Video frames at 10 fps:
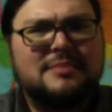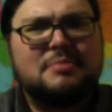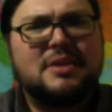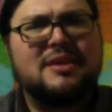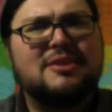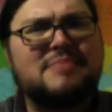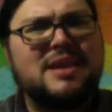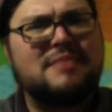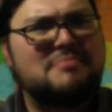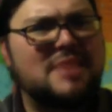But,
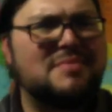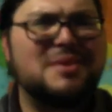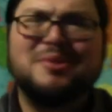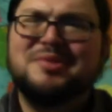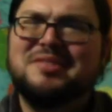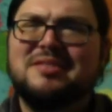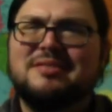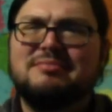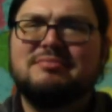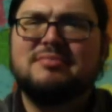maybe it wasn't
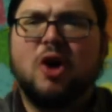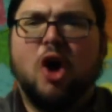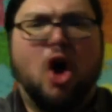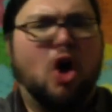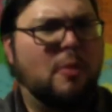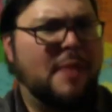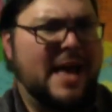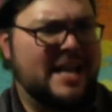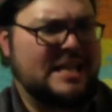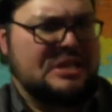all
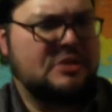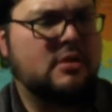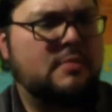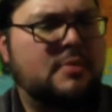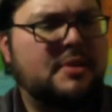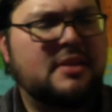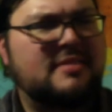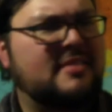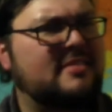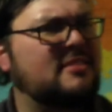bad in Europe. I mean,
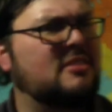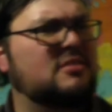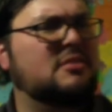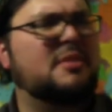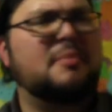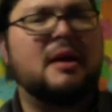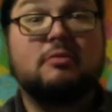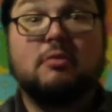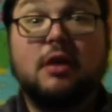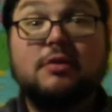let's talk a little bit about
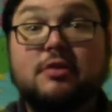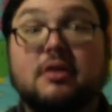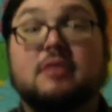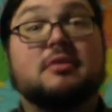Russia.